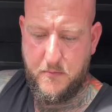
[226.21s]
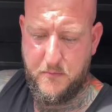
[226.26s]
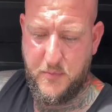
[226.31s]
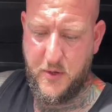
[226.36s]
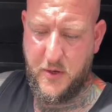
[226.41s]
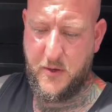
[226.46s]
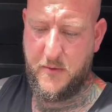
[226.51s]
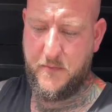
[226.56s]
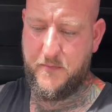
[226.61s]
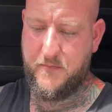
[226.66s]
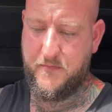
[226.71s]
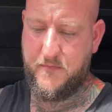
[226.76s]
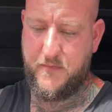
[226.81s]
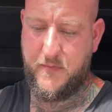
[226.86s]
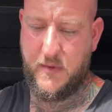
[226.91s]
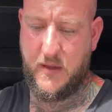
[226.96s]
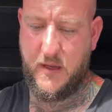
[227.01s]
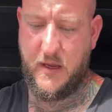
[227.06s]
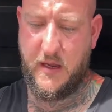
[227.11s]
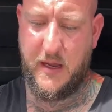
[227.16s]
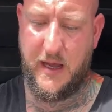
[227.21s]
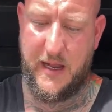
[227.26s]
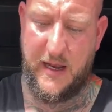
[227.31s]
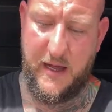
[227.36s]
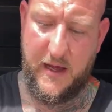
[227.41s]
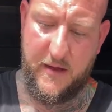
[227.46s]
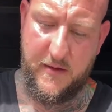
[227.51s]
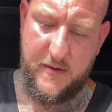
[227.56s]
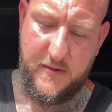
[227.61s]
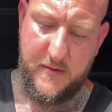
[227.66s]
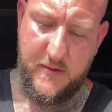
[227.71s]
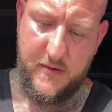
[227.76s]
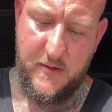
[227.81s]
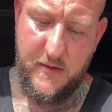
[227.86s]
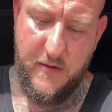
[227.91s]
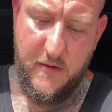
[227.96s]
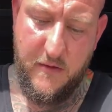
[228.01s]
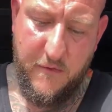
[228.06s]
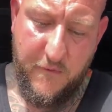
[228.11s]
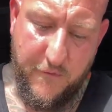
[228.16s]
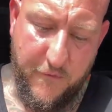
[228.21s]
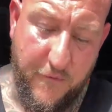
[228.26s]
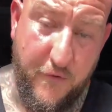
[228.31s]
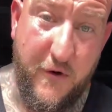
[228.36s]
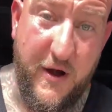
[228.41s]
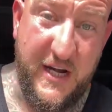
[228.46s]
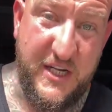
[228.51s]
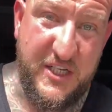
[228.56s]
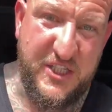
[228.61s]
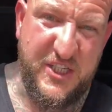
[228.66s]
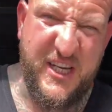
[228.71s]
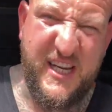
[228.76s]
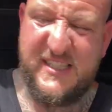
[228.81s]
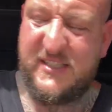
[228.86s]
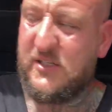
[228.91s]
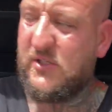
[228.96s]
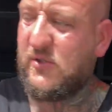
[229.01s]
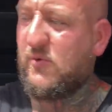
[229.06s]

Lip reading: Boom. Colour. Freshness as